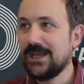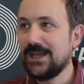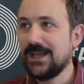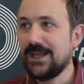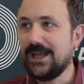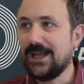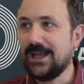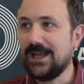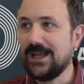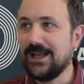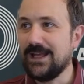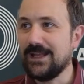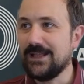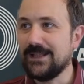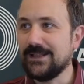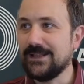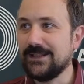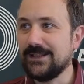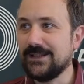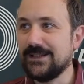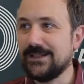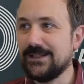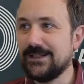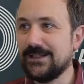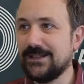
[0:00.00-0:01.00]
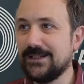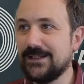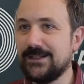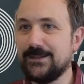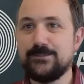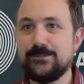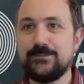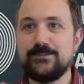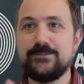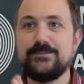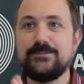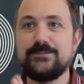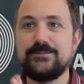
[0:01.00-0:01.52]
And
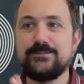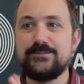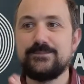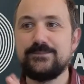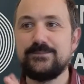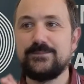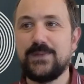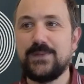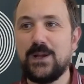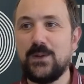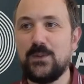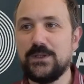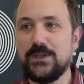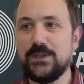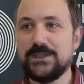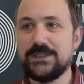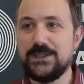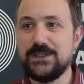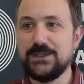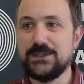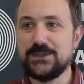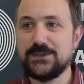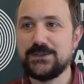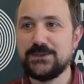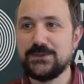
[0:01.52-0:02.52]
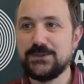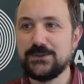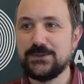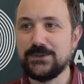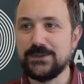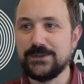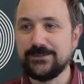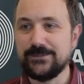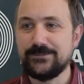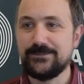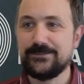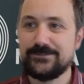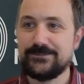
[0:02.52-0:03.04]
I will see you
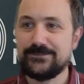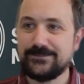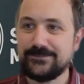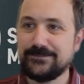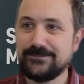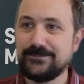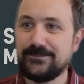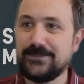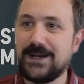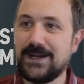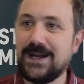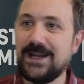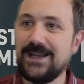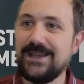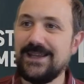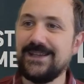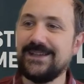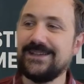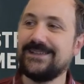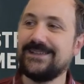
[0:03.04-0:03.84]
soon. Bye.